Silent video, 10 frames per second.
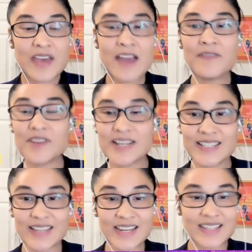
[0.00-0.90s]
every
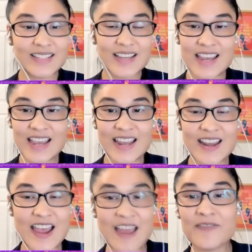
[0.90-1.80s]
seat
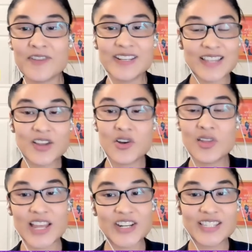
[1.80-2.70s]
in every
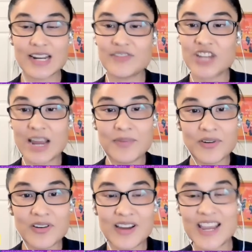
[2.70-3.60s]
single legislative
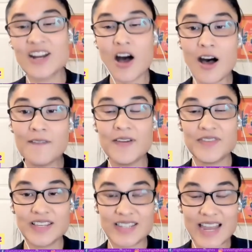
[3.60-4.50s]
chamber in all
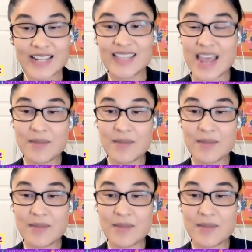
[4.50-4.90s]
50 states